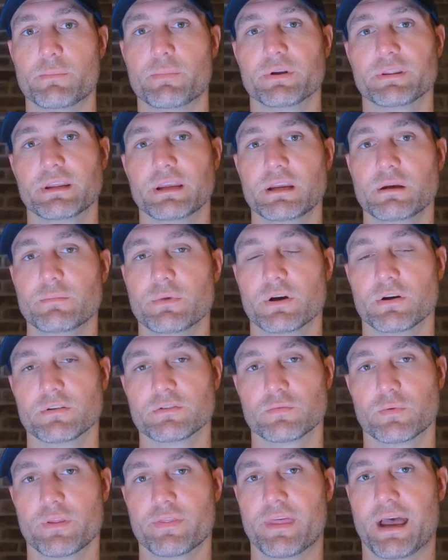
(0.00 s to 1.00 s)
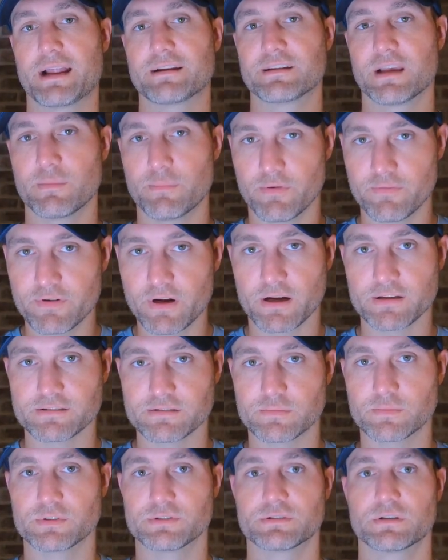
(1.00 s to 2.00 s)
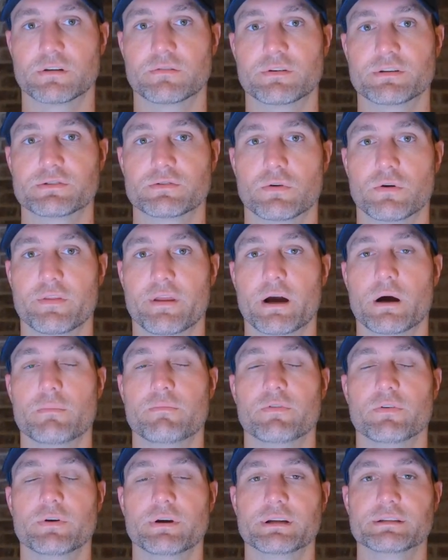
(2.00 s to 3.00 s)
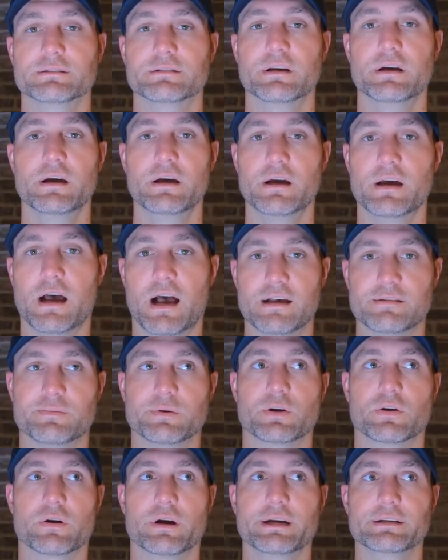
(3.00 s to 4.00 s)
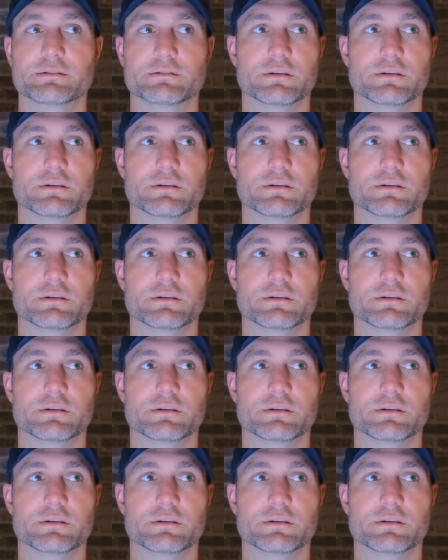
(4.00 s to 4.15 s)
but the emails with that type of customer service or the helpful hints has been great.